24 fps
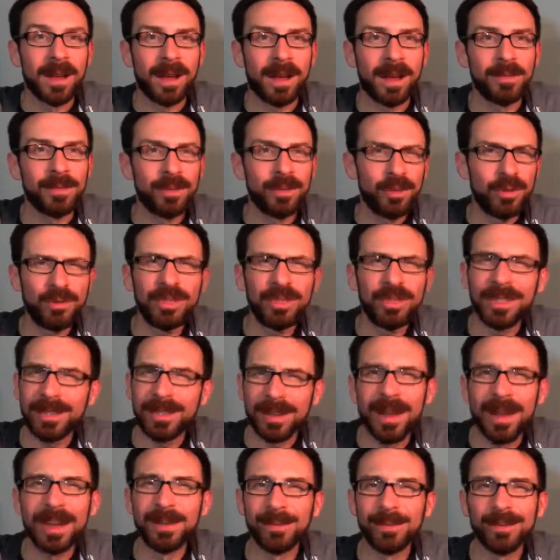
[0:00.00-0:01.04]
I'm usually
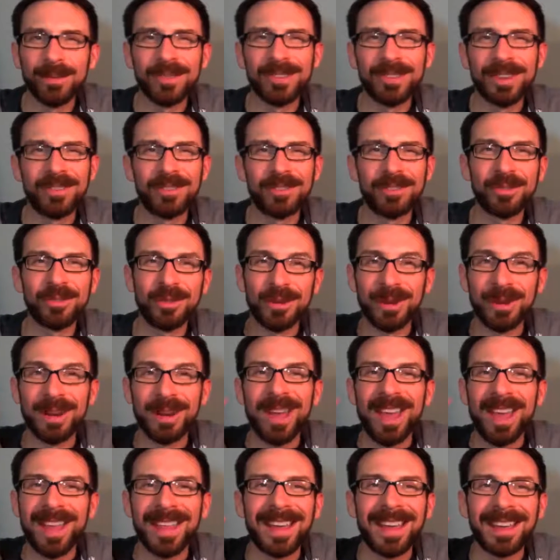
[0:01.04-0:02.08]
90% sure
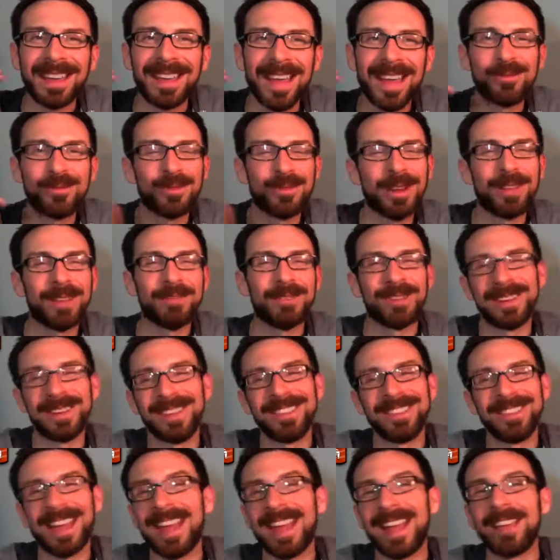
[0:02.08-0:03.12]
that cab driver
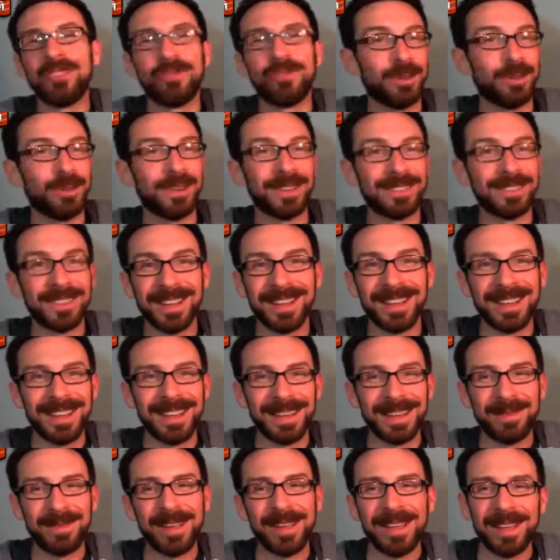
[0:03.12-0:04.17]
is as drunk as I
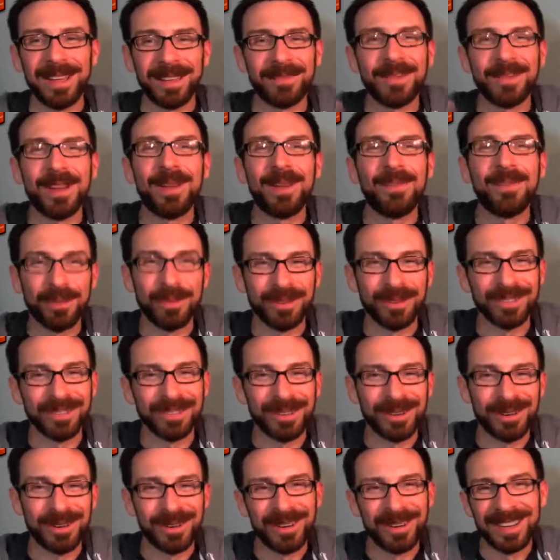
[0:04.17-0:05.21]
am, if not more
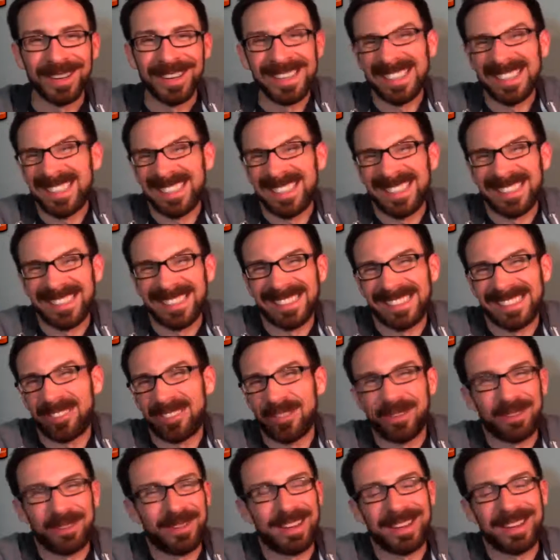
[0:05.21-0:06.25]
so.
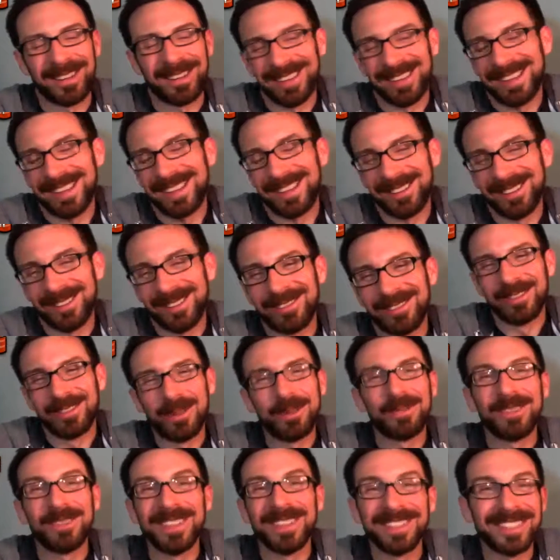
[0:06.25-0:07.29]
So I don't know.
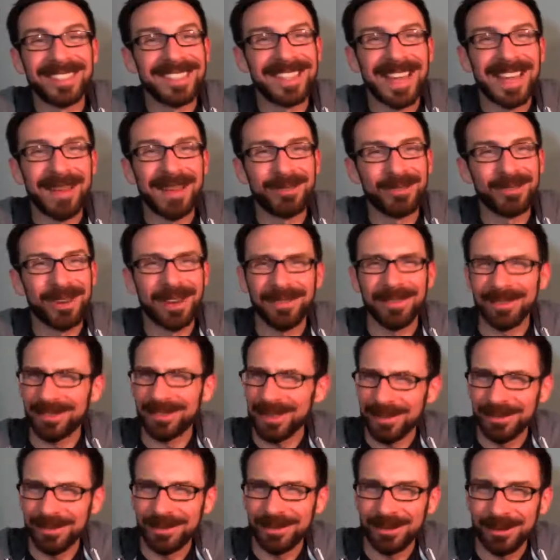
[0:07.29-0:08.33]
No offense to cab drivers.
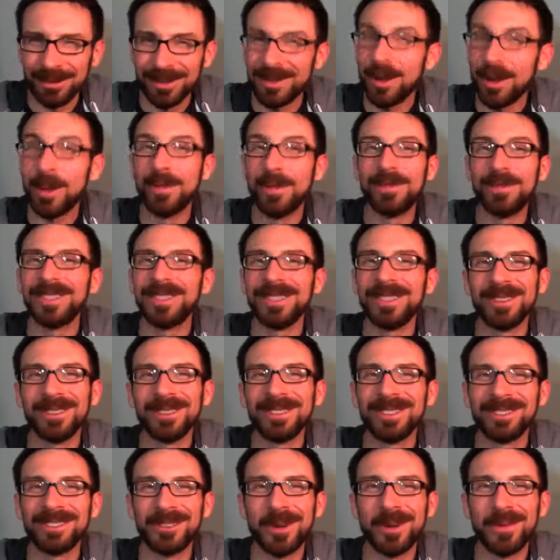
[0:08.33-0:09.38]
I'm sorry. Hopefully you're
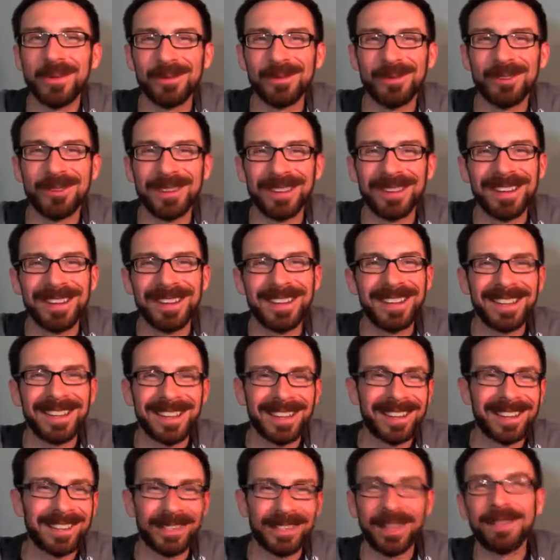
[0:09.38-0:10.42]
the sober one,
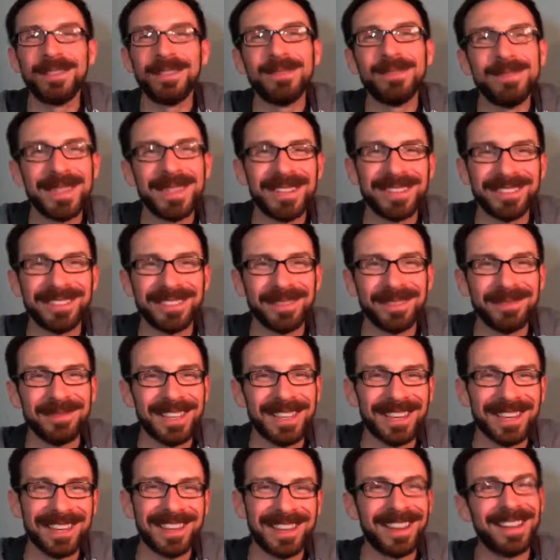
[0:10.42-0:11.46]
and I'd love to meet you
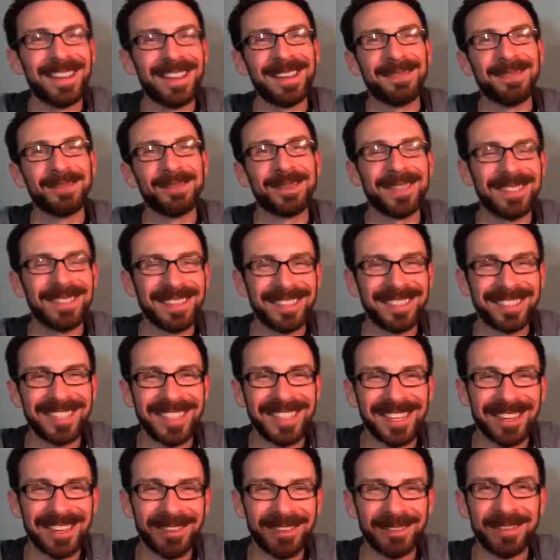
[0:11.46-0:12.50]
someday. But in this
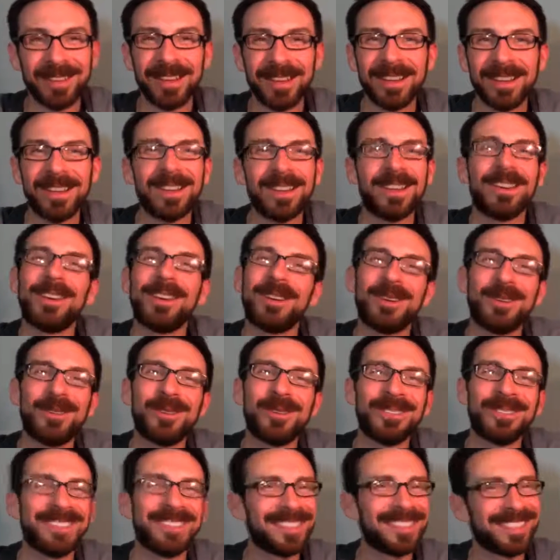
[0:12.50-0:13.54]
town,
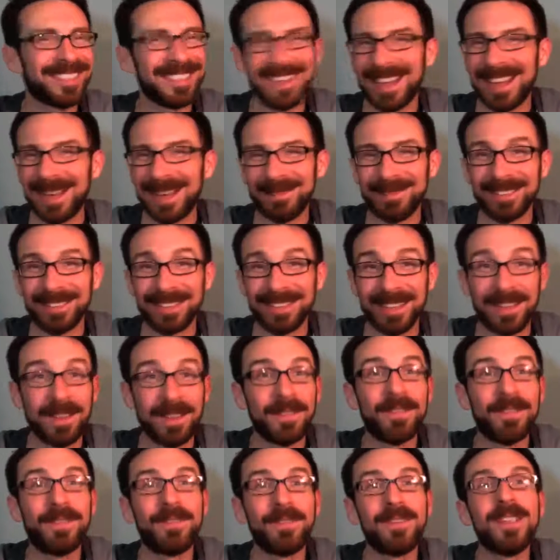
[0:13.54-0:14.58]
holy snaps,
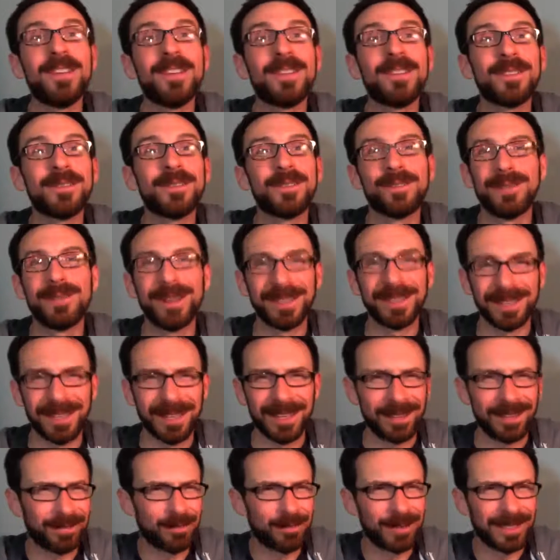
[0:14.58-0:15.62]
fear for my
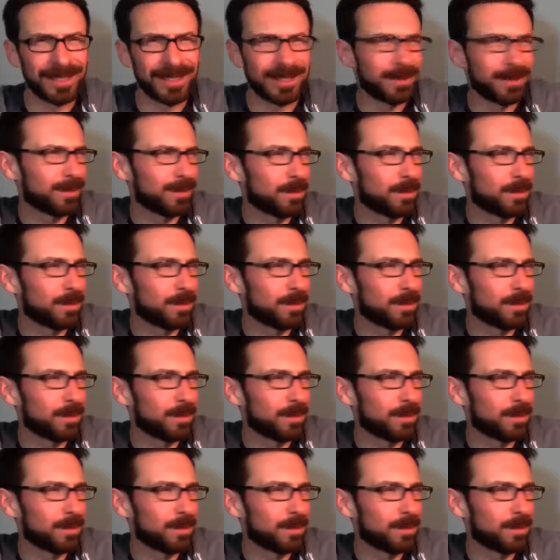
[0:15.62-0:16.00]
life. What?